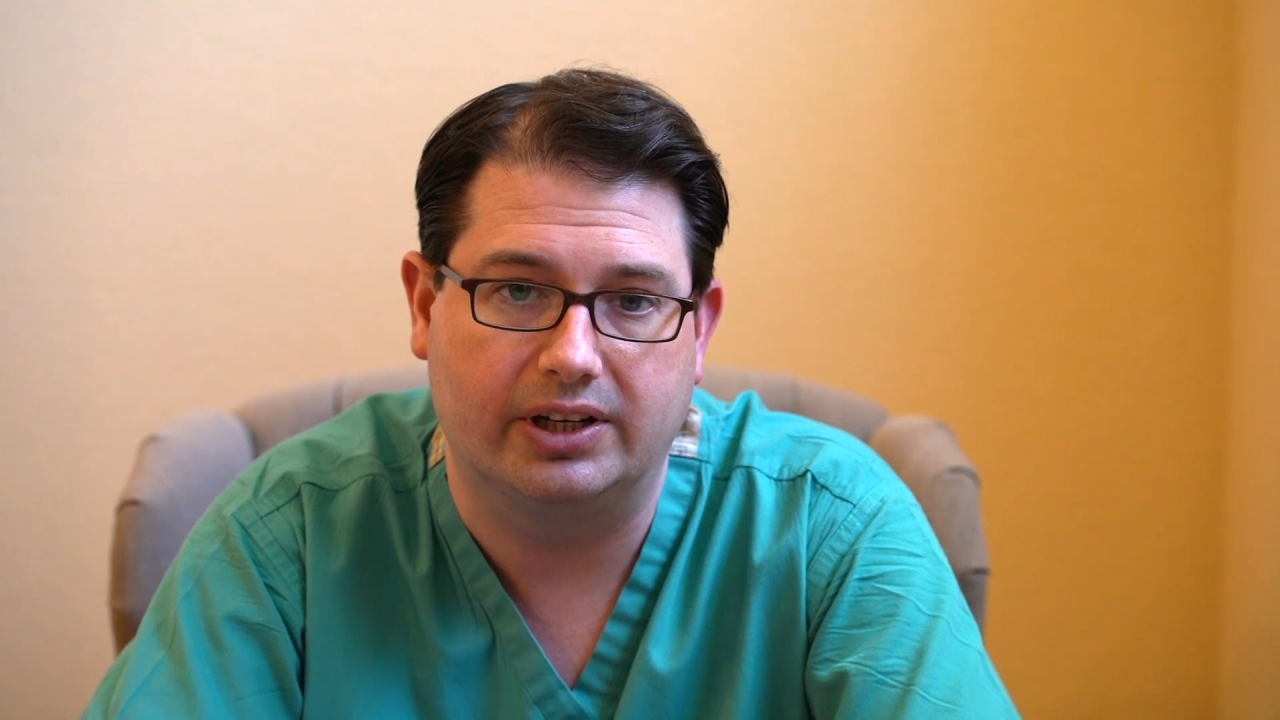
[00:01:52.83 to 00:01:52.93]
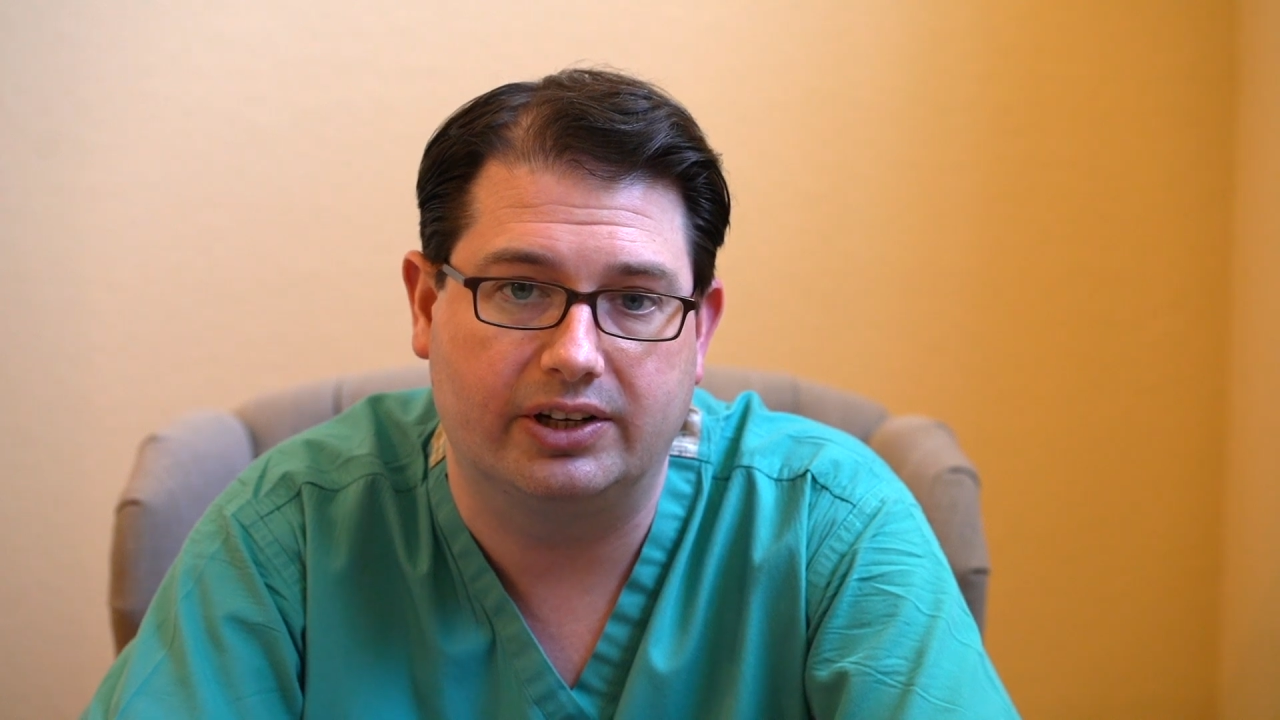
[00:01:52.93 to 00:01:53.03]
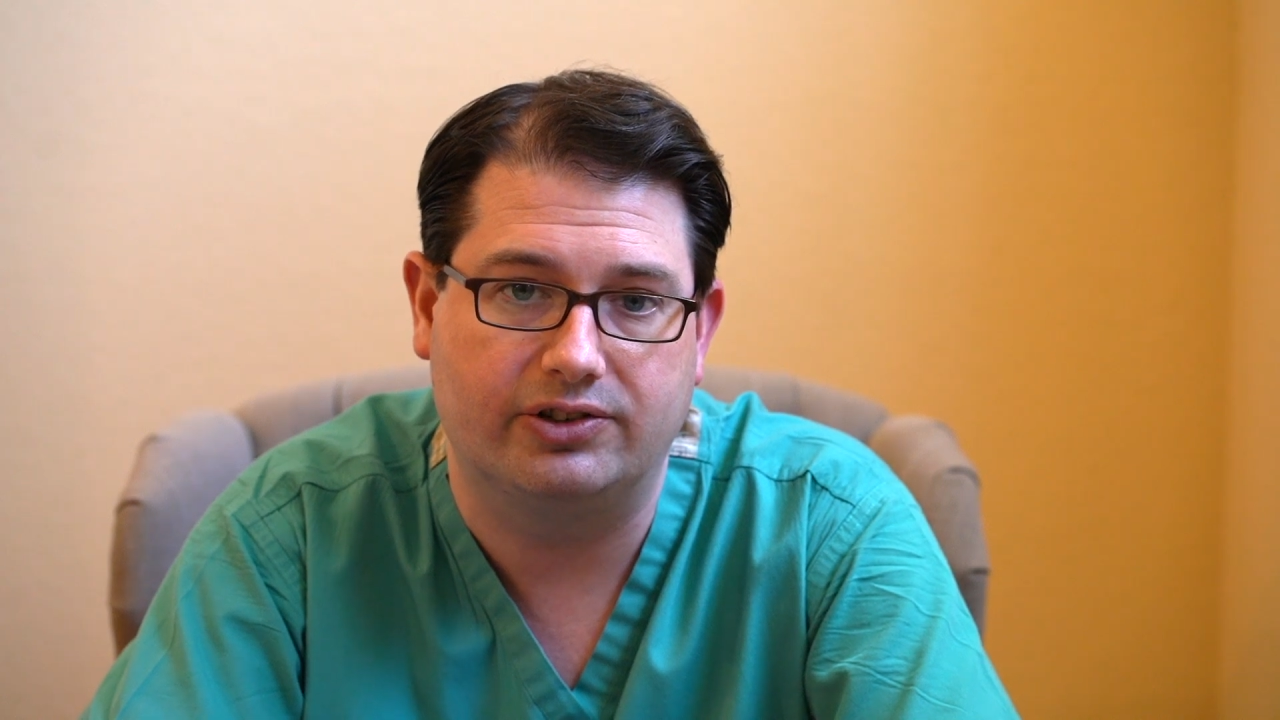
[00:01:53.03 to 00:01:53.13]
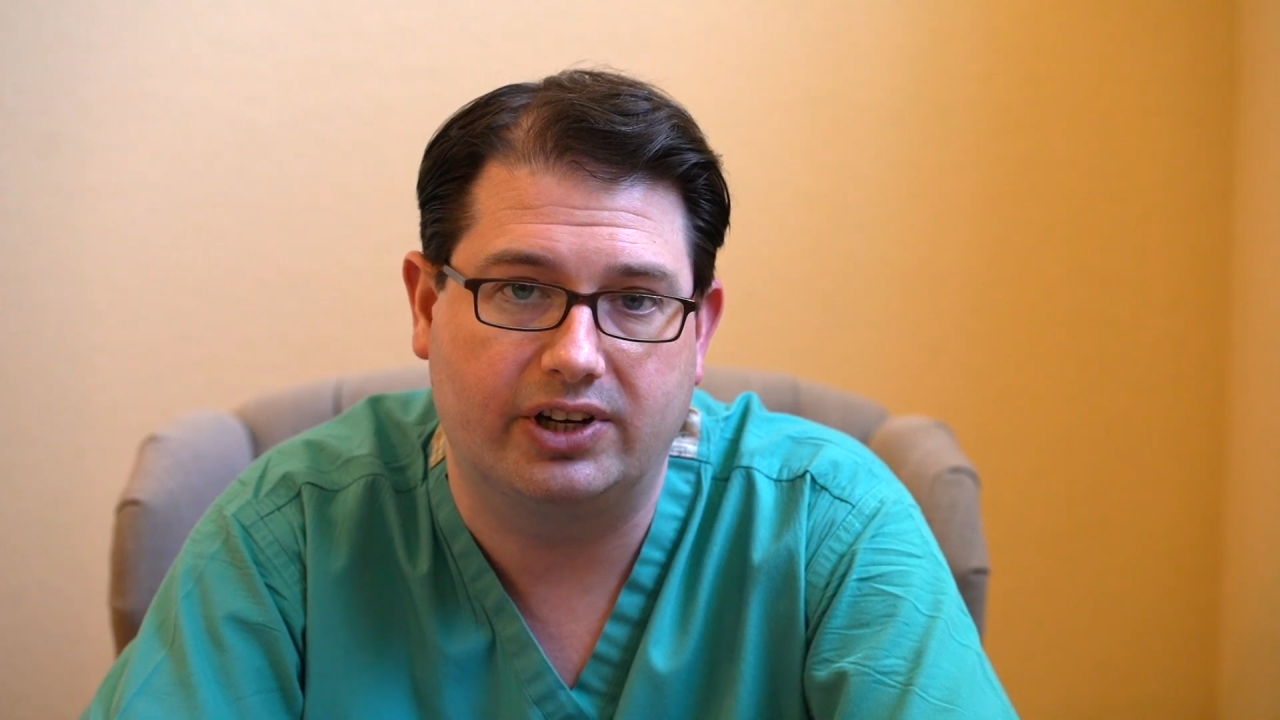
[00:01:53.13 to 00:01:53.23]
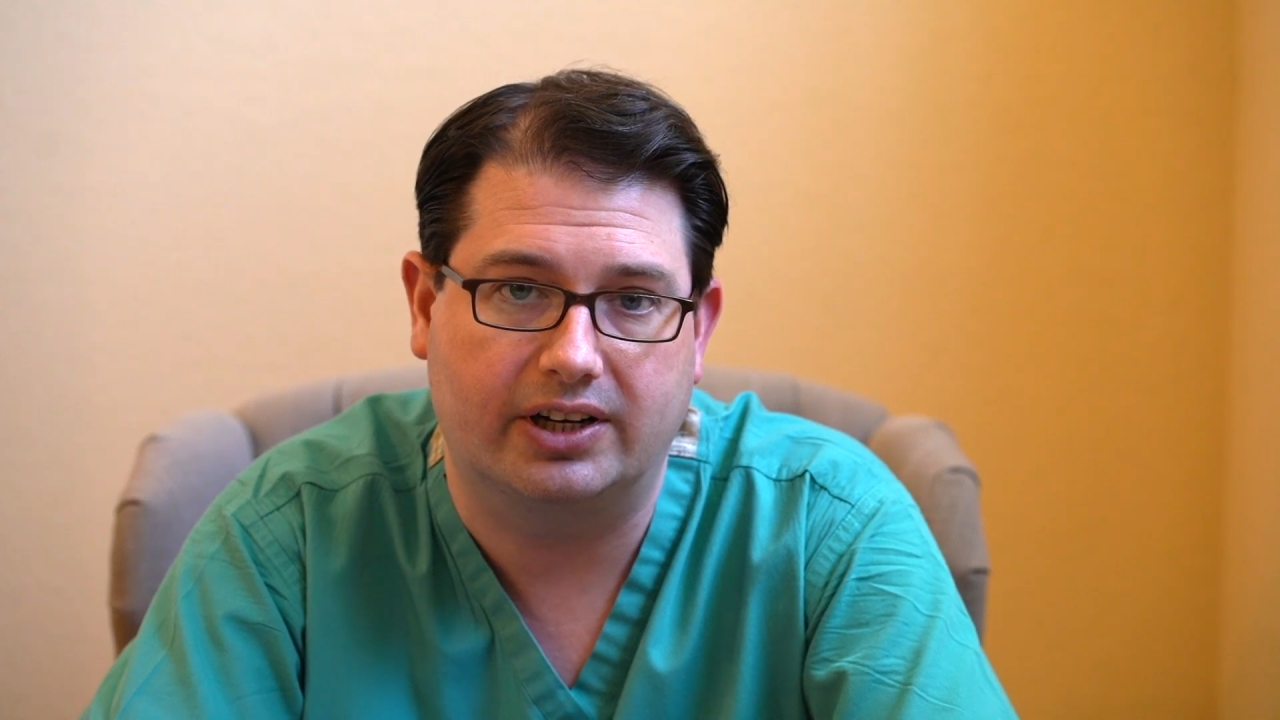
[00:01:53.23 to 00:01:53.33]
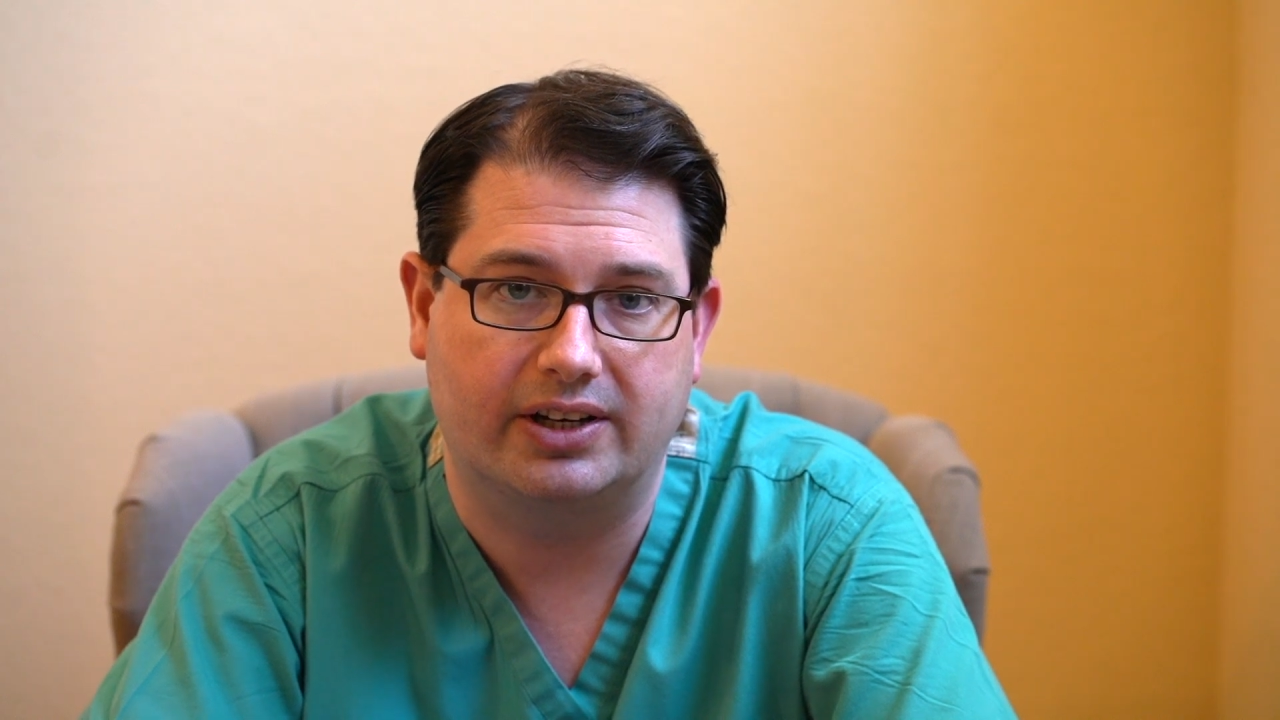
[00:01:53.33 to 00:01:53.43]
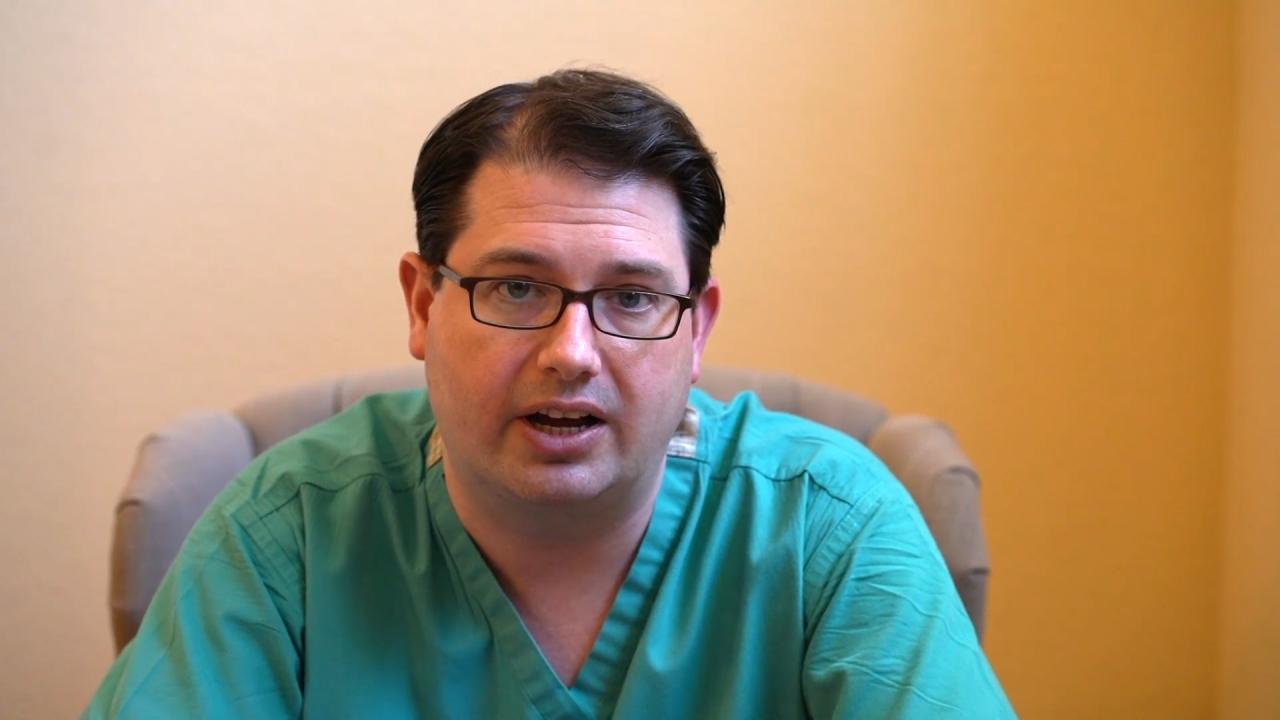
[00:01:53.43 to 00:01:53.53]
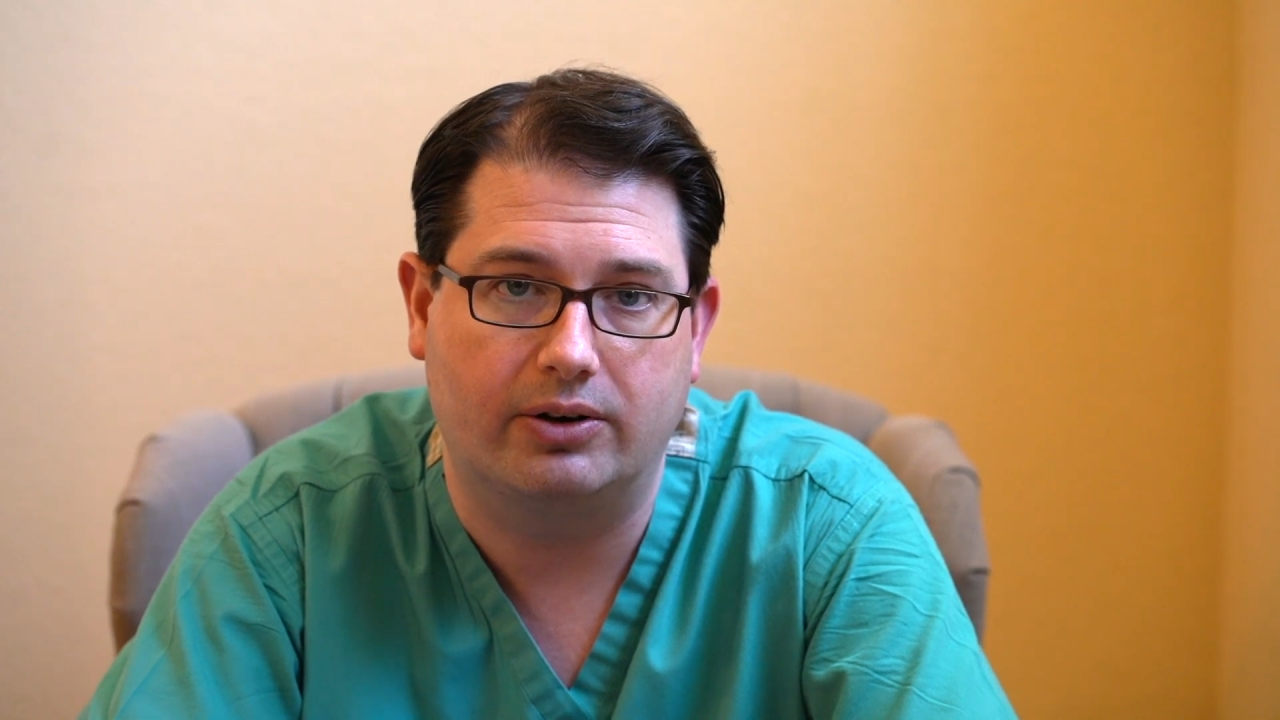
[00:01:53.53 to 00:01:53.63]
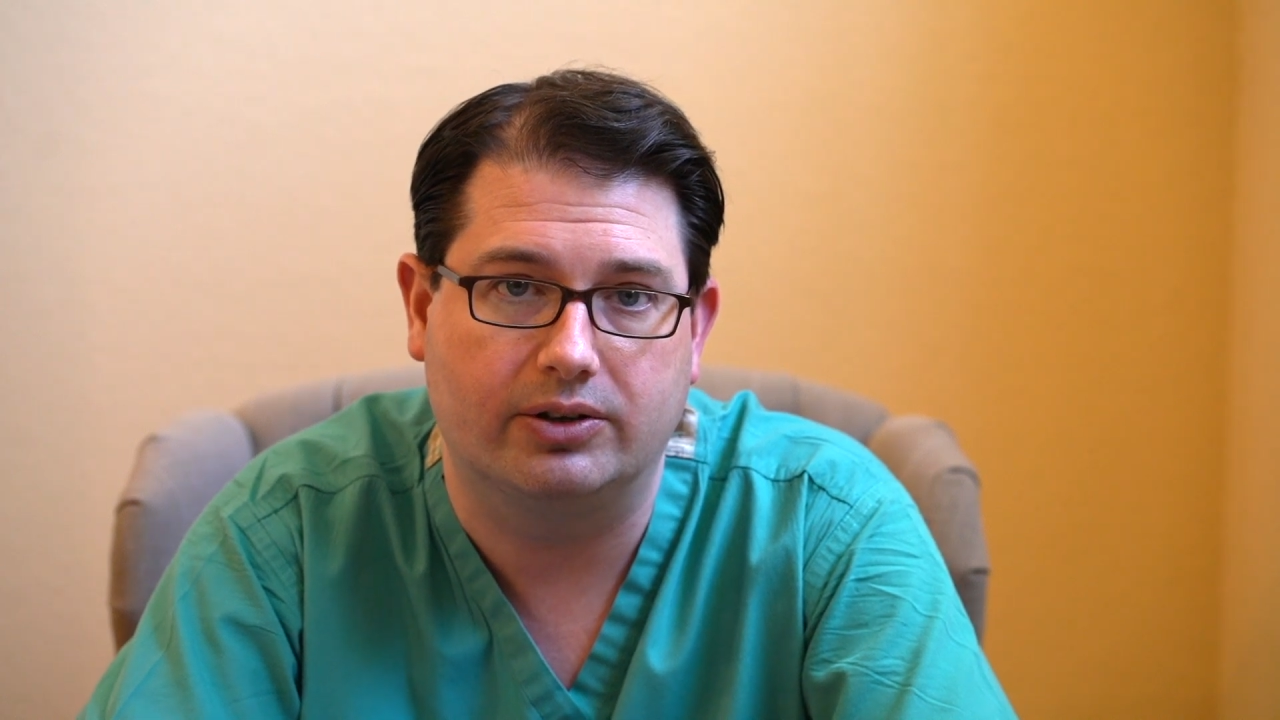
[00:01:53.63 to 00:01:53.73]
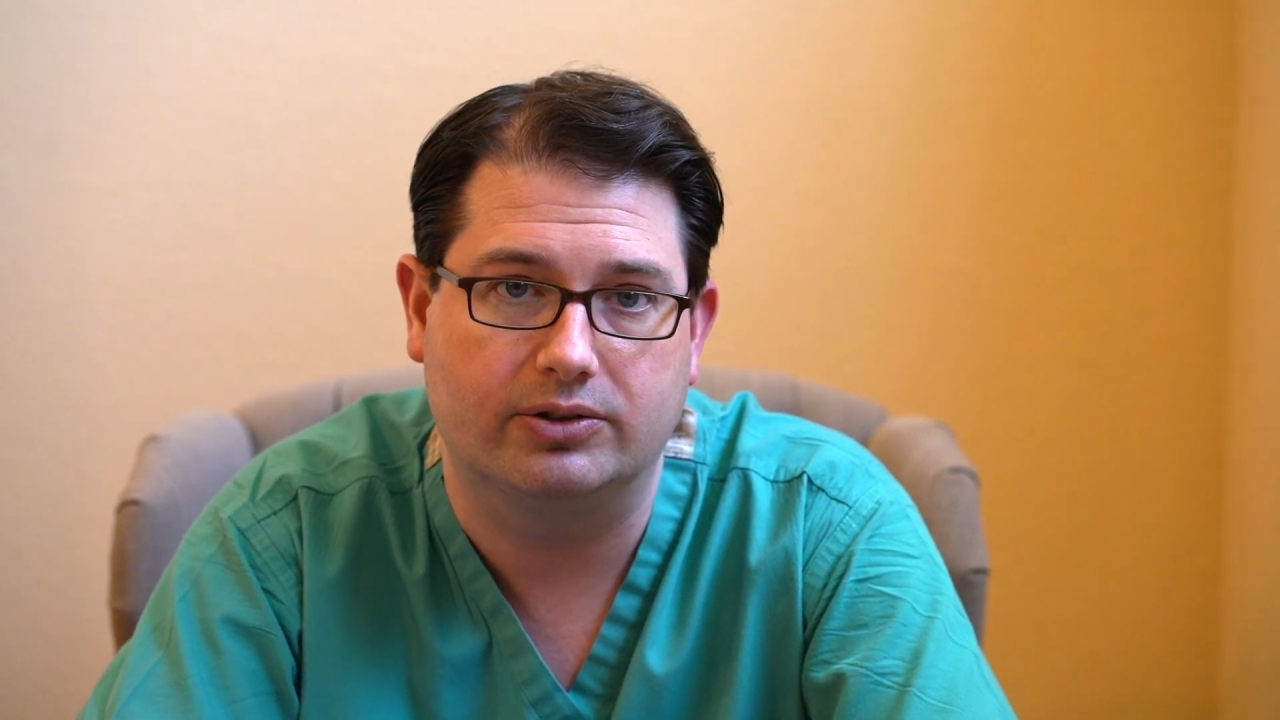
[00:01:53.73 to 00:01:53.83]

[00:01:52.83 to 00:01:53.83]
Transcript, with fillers: get checked out